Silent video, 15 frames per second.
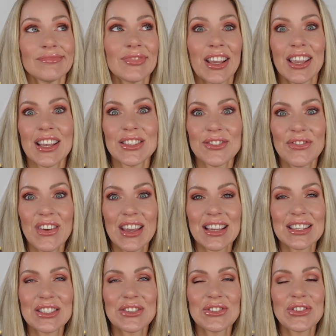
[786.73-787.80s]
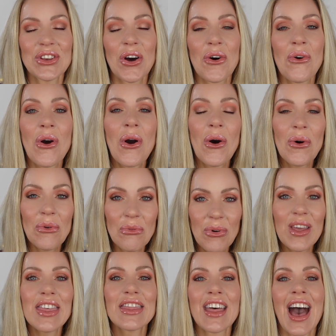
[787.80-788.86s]
I guess fixed. So
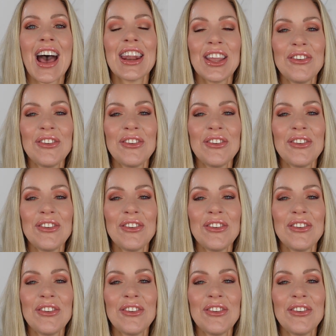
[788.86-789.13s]
with that,